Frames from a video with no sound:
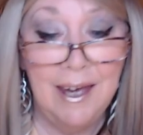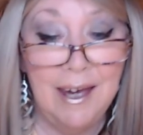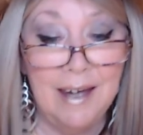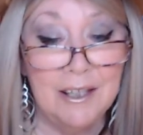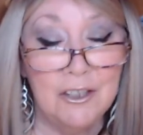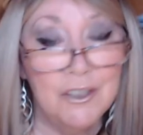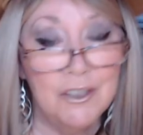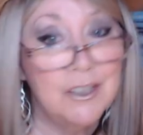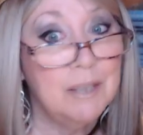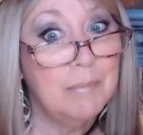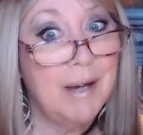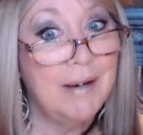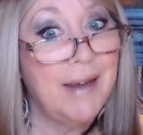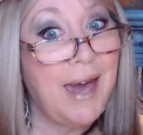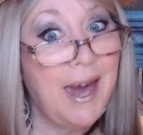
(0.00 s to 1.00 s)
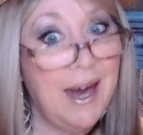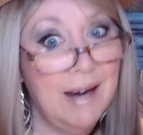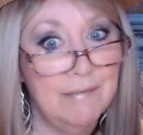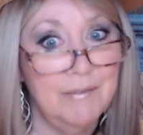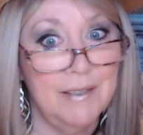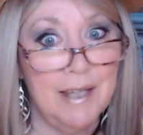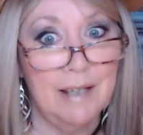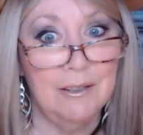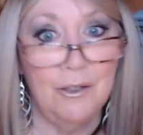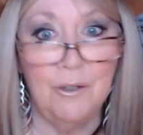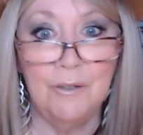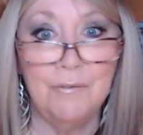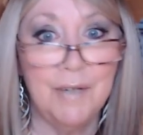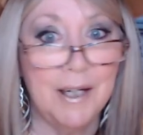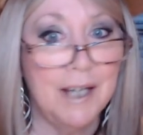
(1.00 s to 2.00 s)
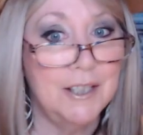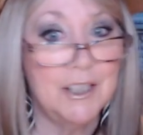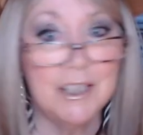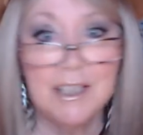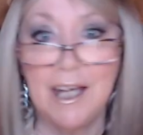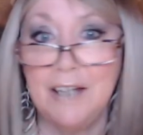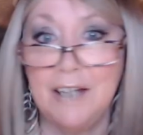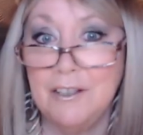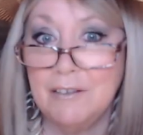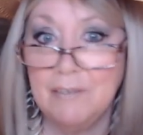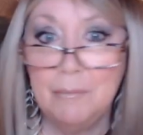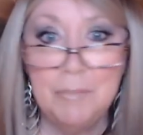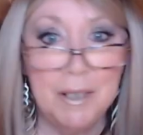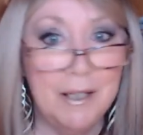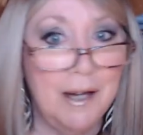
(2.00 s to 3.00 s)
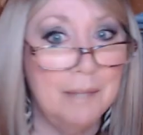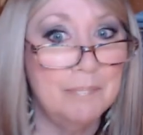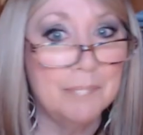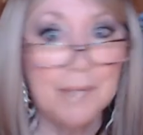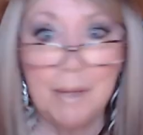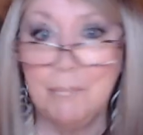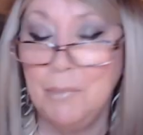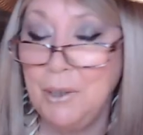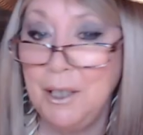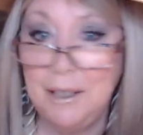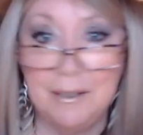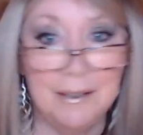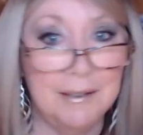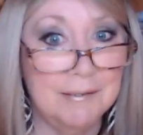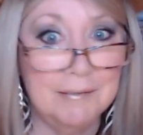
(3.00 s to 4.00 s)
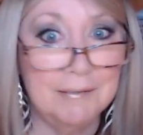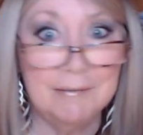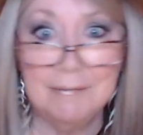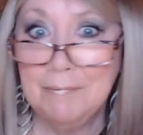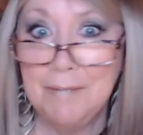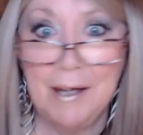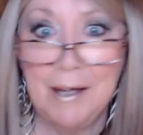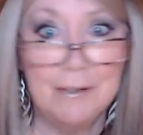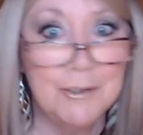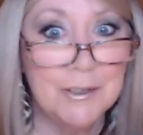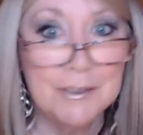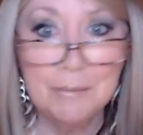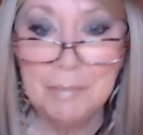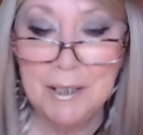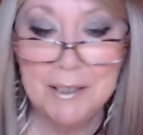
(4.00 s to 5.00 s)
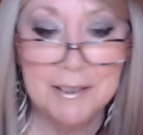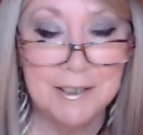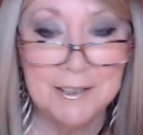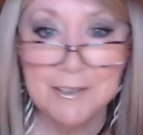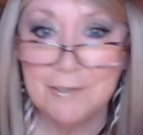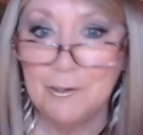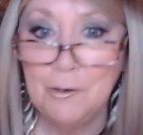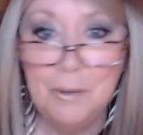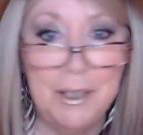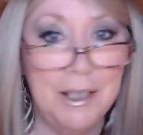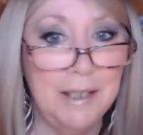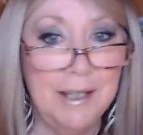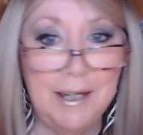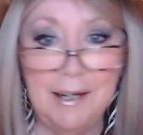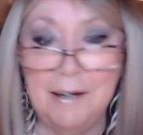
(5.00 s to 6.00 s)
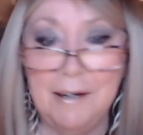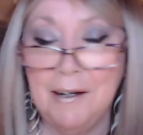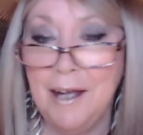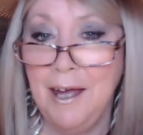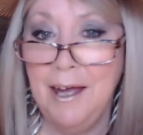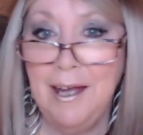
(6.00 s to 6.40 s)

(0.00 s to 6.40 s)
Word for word: And I used about half of that loaf and kind of just kind of ripped it up, put it in thousands of pieces, threw it in there,